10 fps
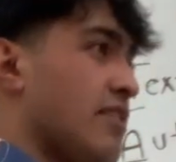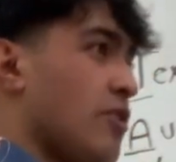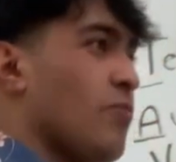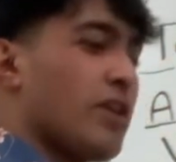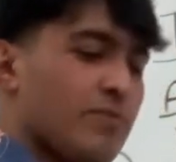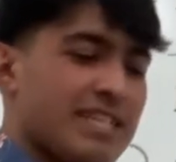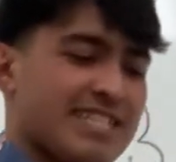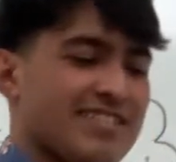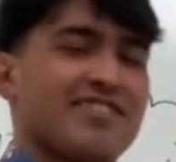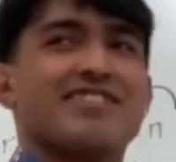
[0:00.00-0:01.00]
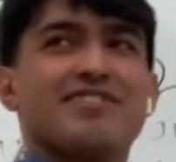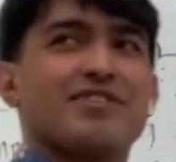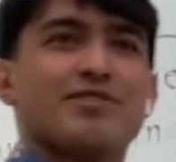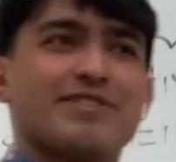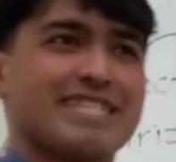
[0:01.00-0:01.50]
why don't we get started on
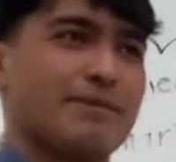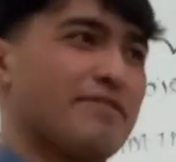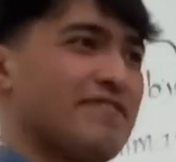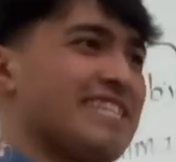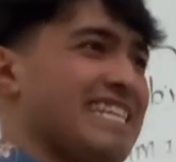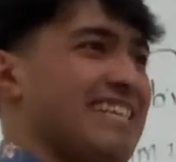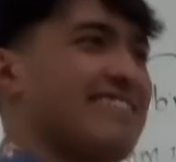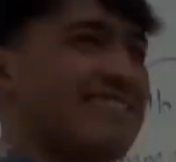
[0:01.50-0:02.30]
our assignment for the day?